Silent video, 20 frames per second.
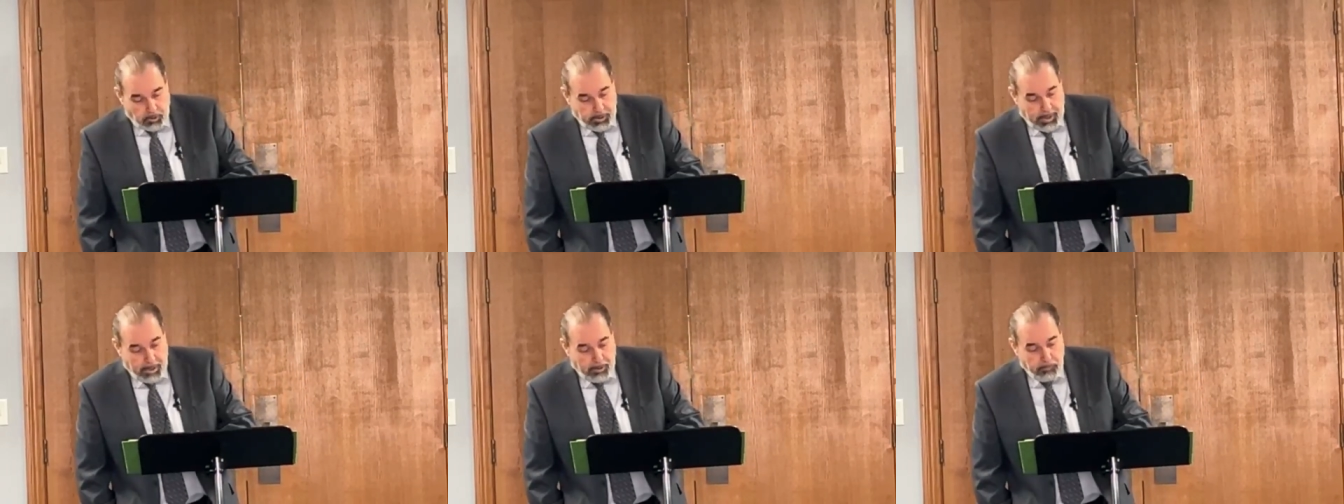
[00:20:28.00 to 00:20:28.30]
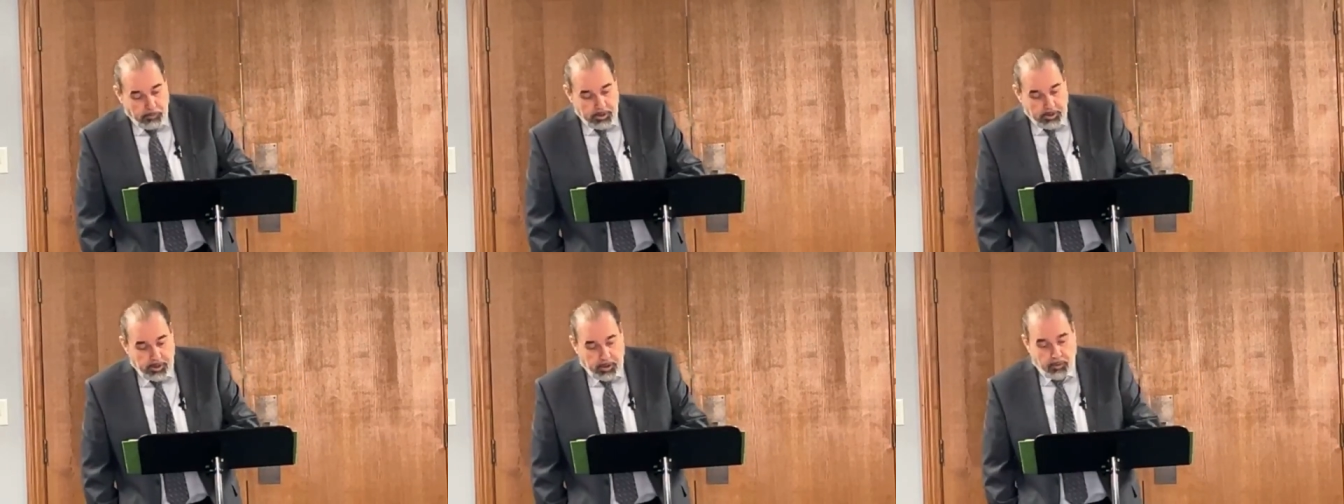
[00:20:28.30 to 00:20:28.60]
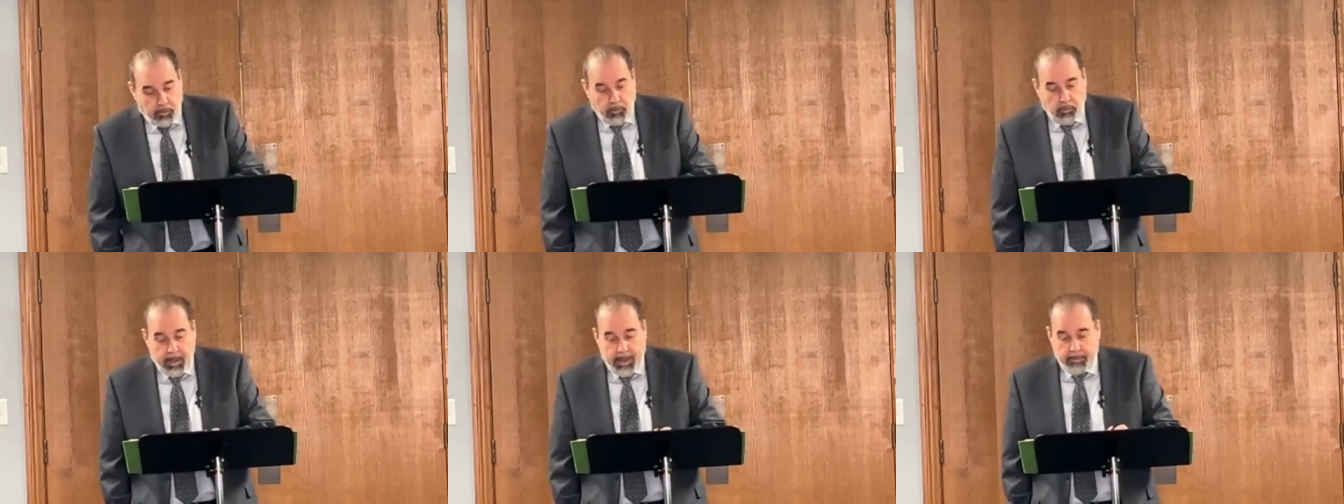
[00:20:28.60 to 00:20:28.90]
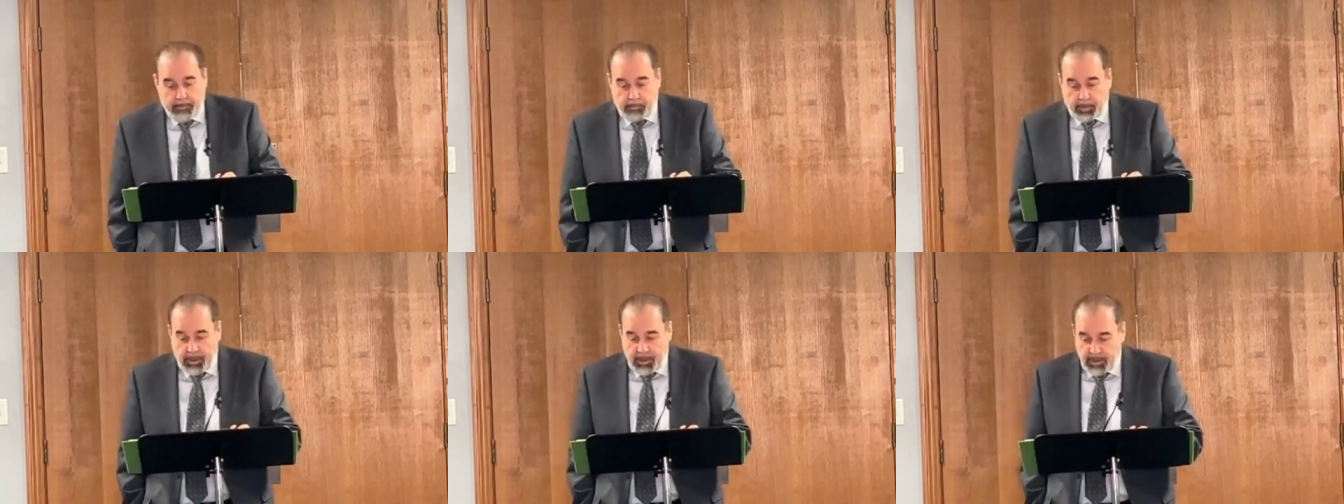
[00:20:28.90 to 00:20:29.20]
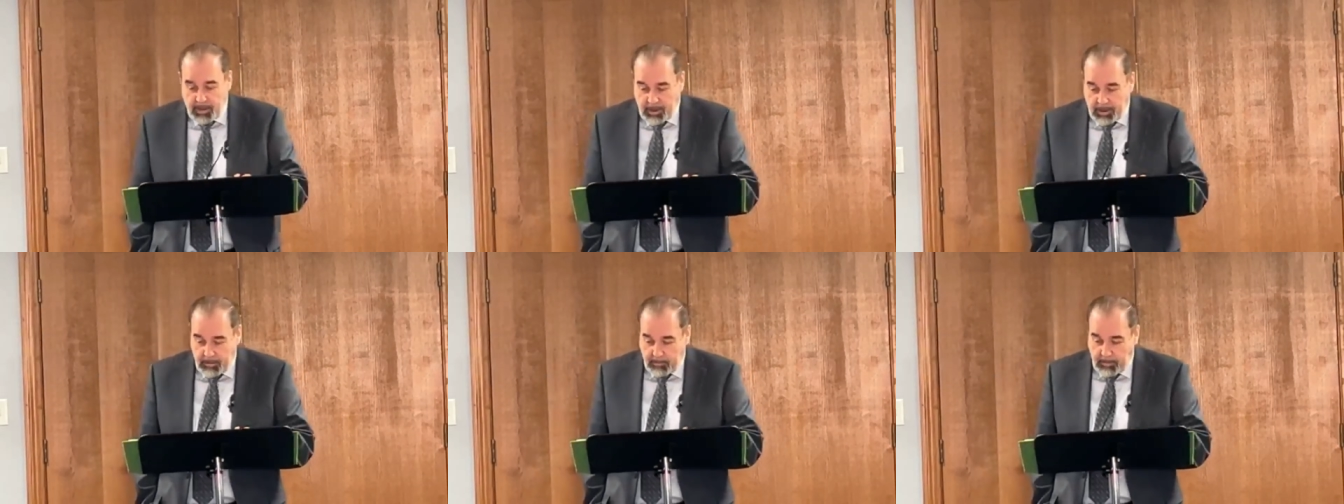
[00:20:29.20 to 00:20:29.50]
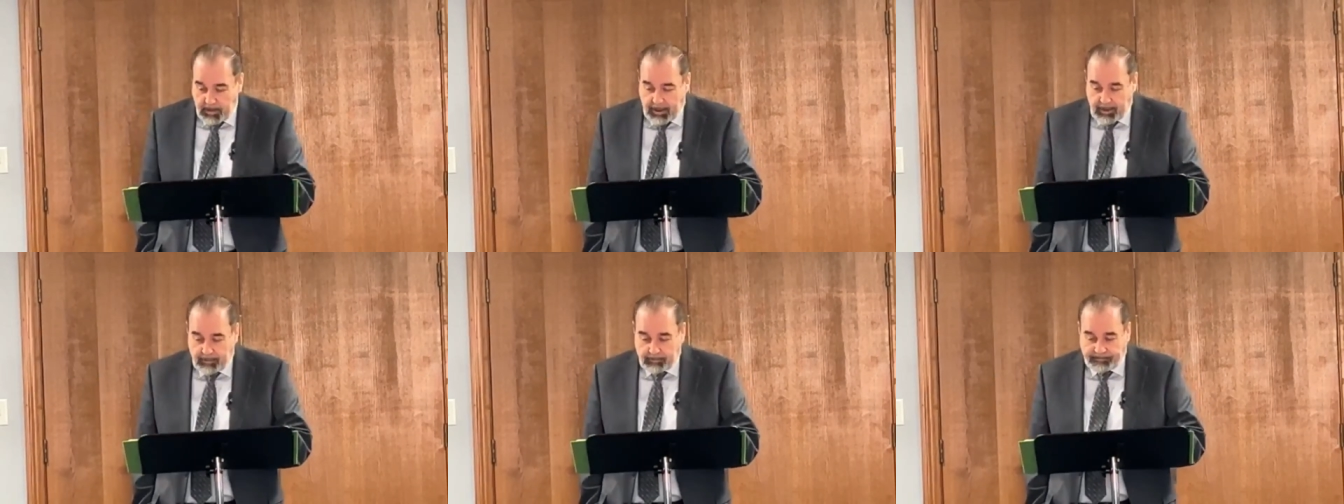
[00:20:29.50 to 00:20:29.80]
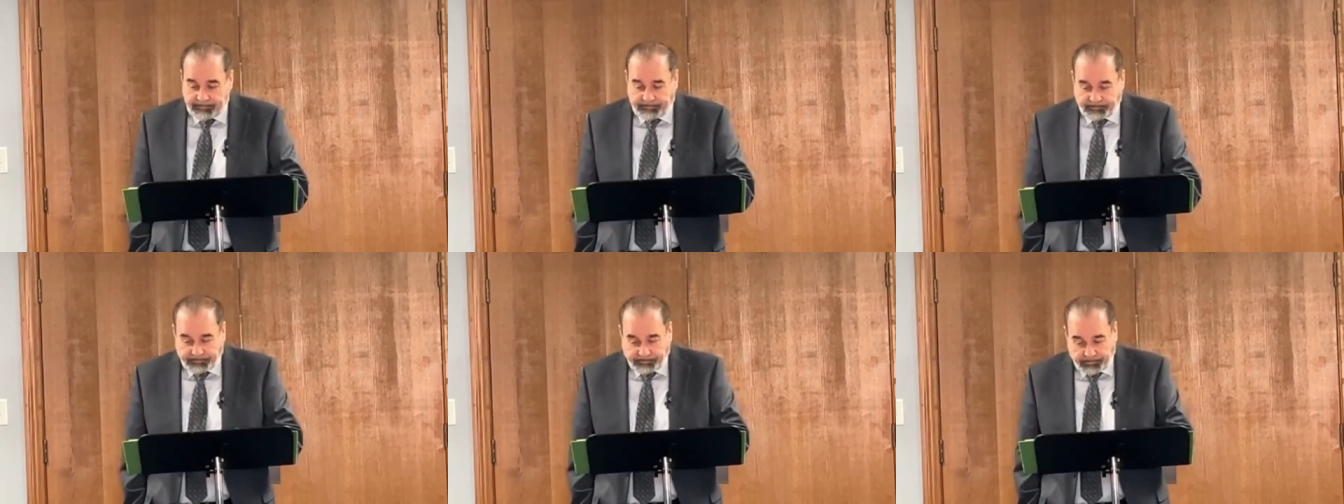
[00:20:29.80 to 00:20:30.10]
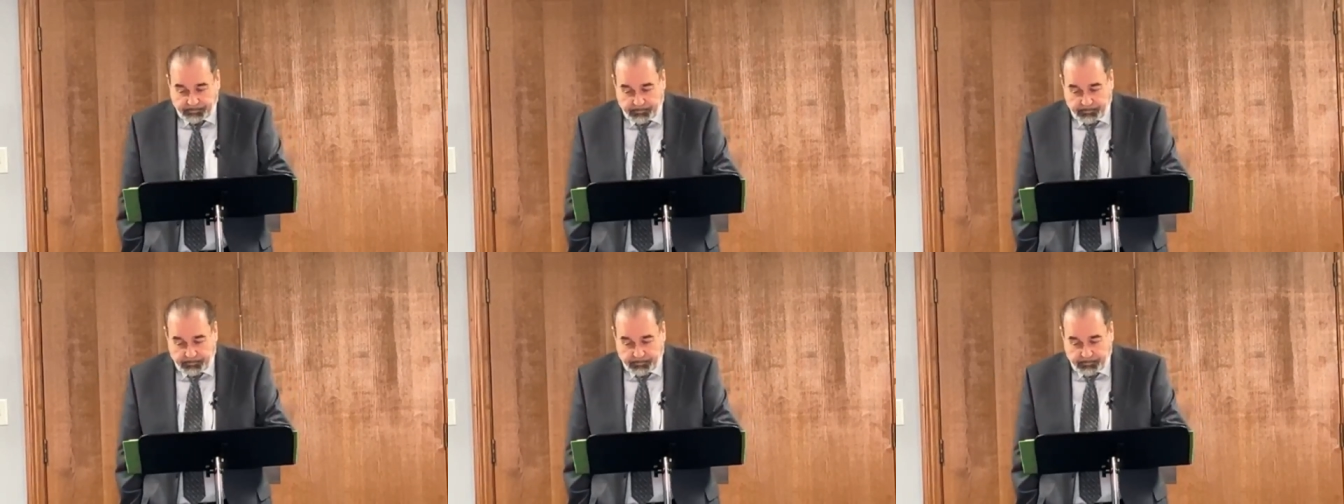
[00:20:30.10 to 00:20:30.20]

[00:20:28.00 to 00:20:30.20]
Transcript: so that was a great blessing to me.